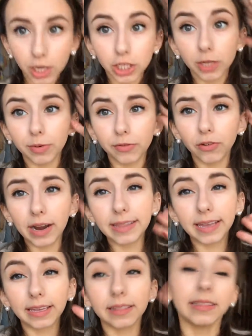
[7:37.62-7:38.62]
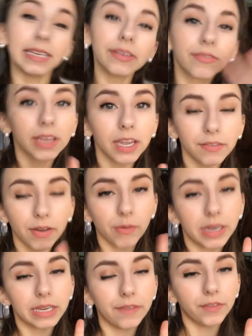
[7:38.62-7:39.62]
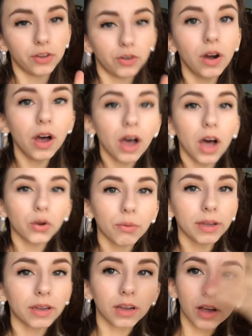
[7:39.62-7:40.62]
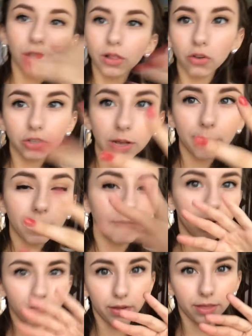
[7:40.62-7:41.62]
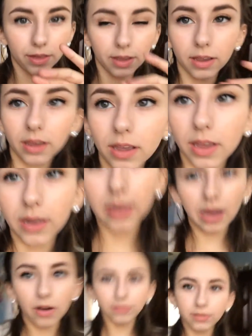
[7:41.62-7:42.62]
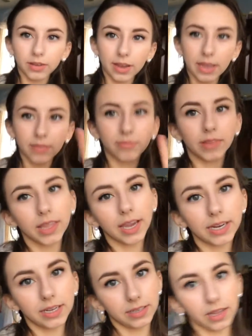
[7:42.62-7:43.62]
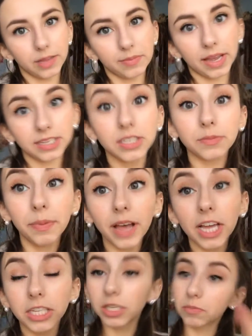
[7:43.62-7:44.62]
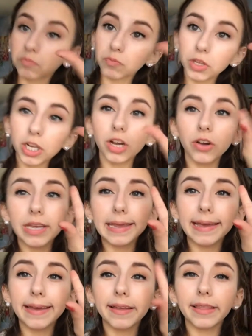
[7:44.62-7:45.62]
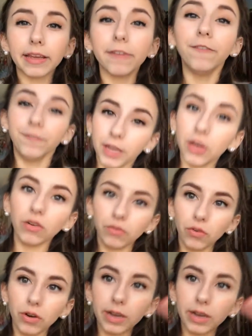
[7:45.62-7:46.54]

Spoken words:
So before I leave, I want to give you a quick close-up of everything. Now, okay, the lighting's not the best, but you know, you get like a feel for